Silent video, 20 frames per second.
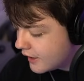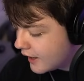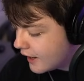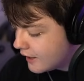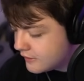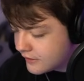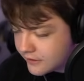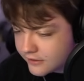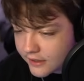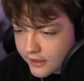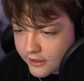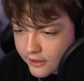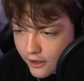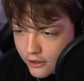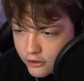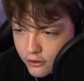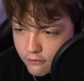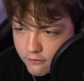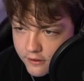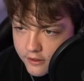as I said, I
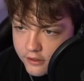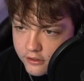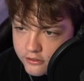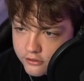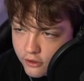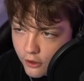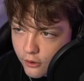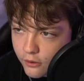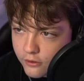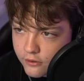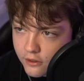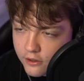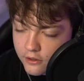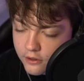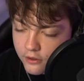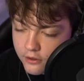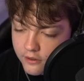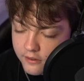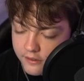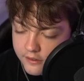don't really condone a
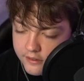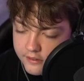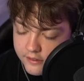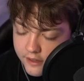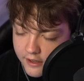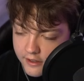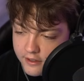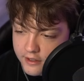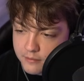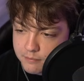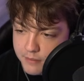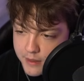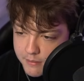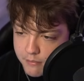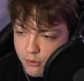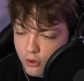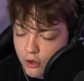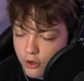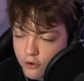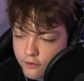lot of these sending
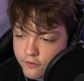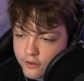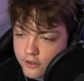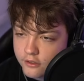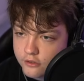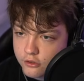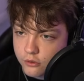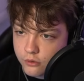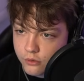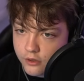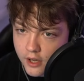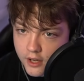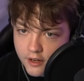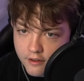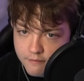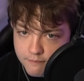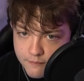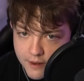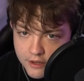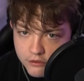people over to kind
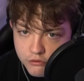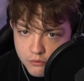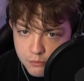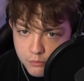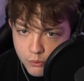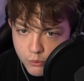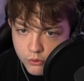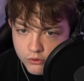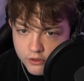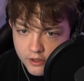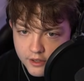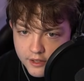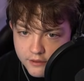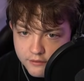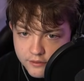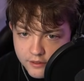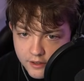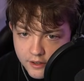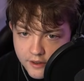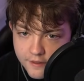of mass report it and
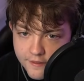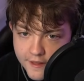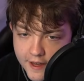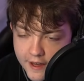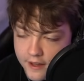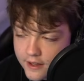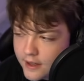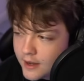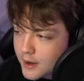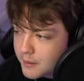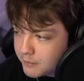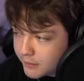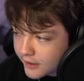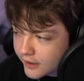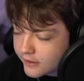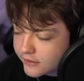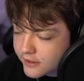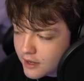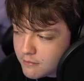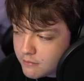everything like that. But at
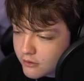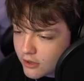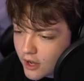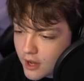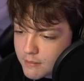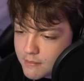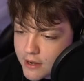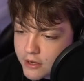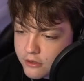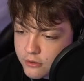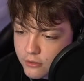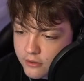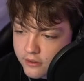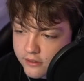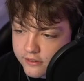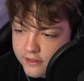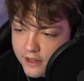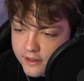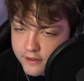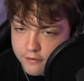the same time, I do
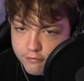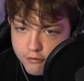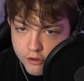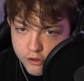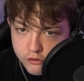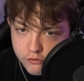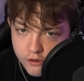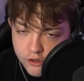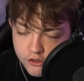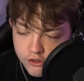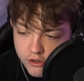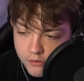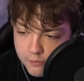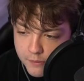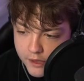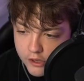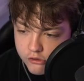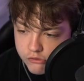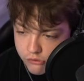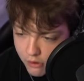understand the frustration of
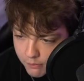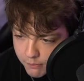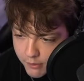being dropped